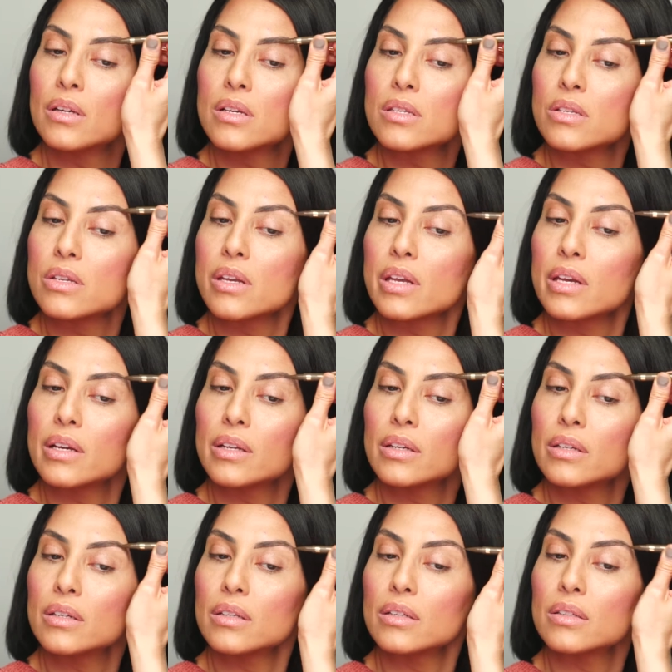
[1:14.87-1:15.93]
So you
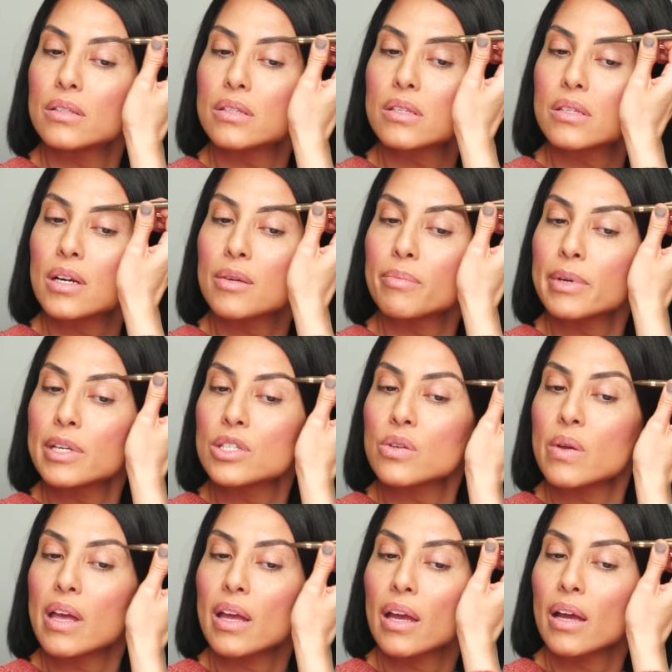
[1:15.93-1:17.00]
can start by
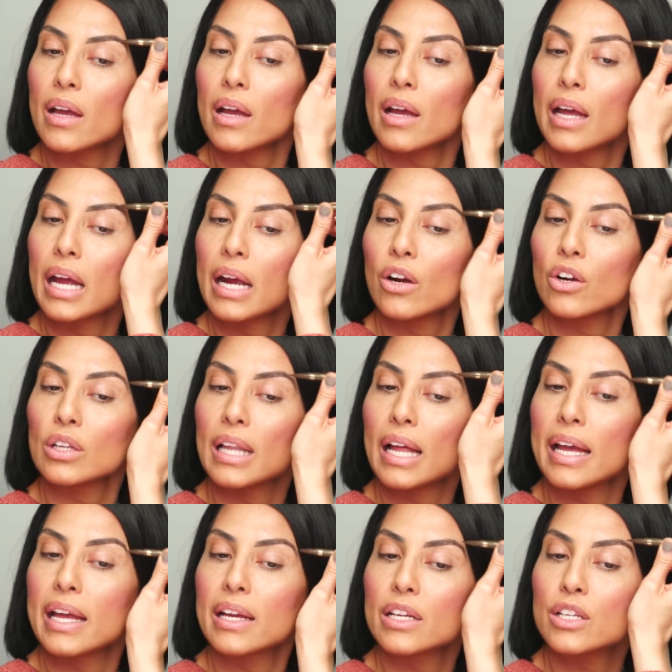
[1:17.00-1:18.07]
doing
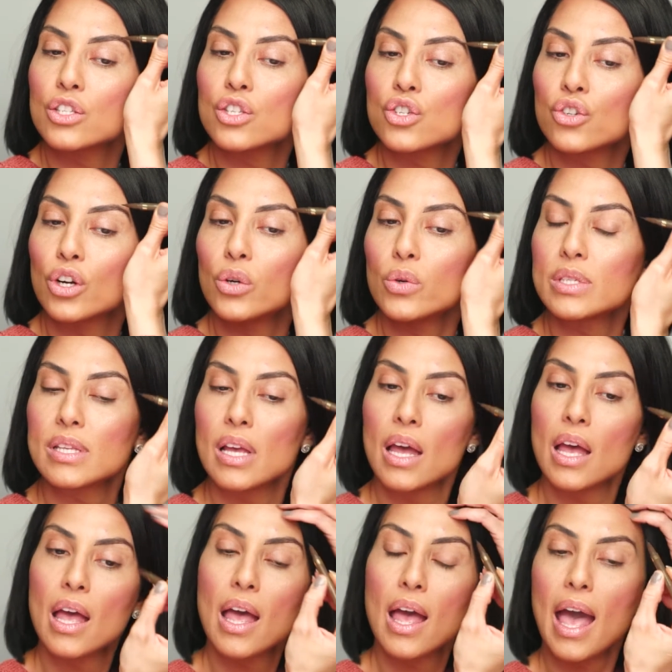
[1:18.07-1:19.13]
hair-like strokes.
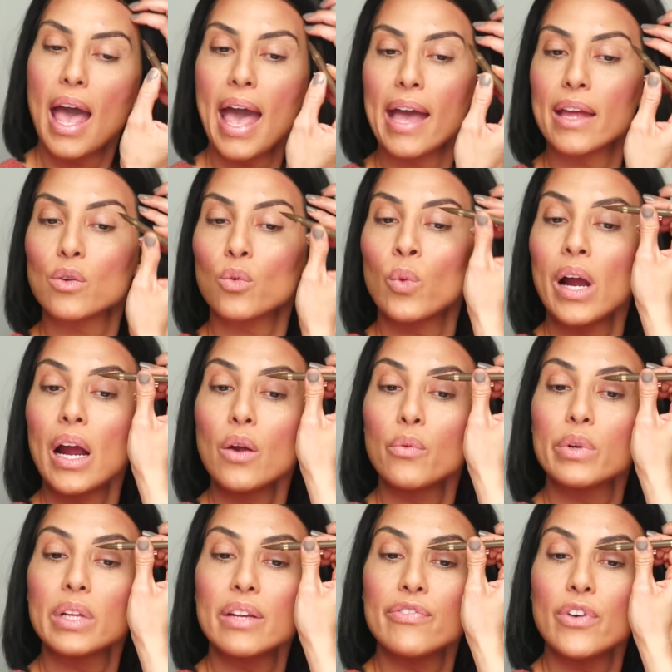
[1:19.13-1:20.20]
And where I
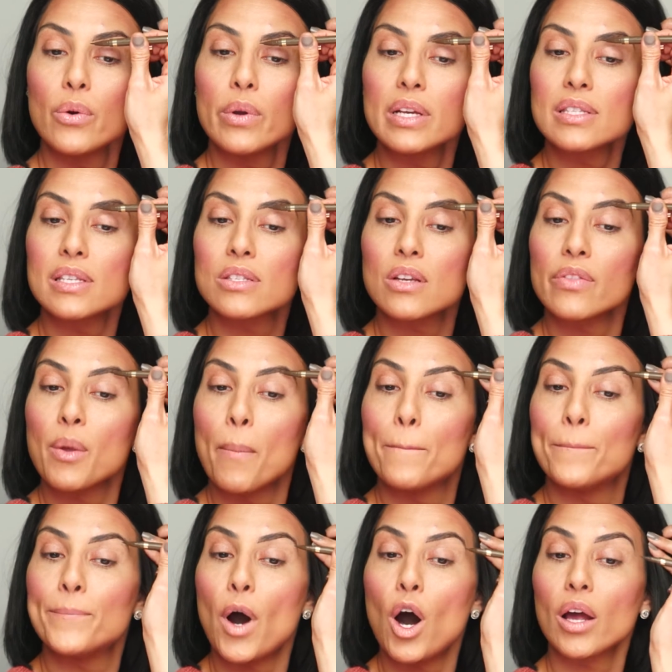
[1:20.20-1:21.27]
really focus is on the
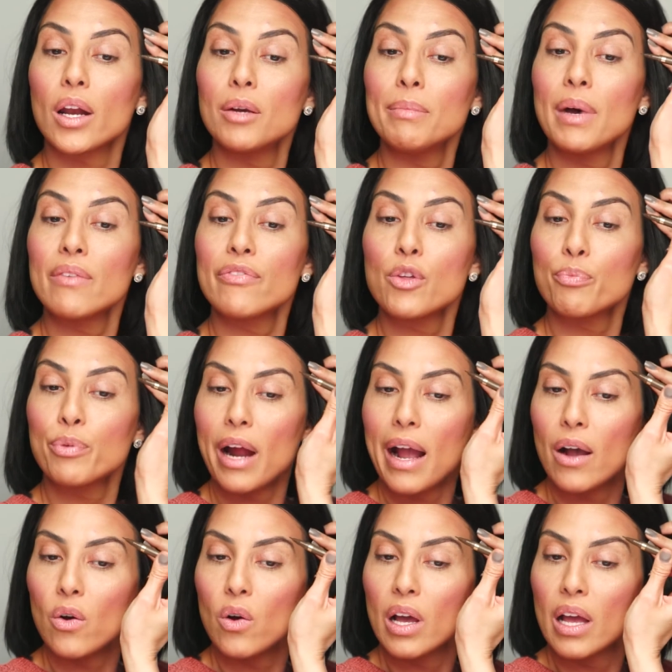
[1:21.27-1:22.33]
bottom of the
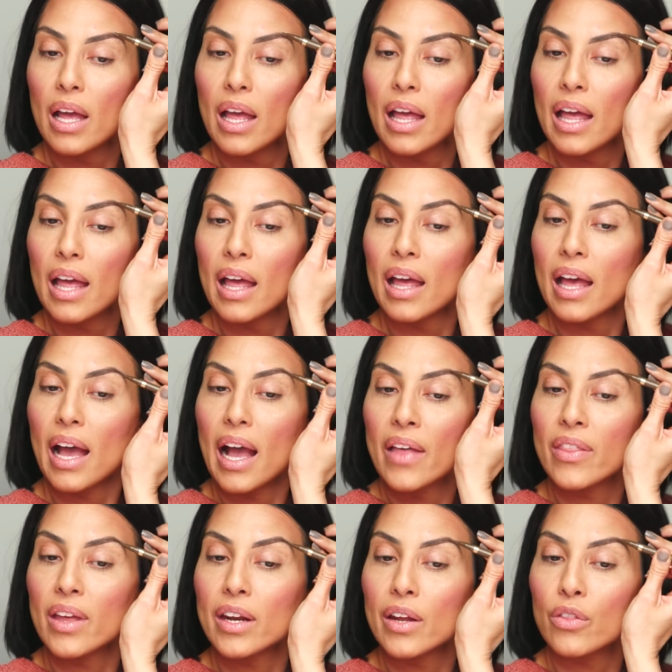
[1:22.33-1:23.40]
brow
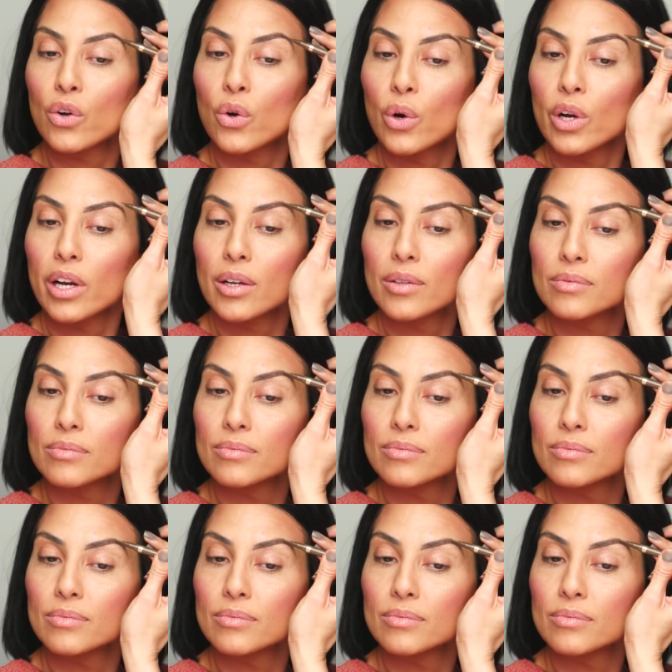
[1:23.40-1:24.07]
and then in the corner.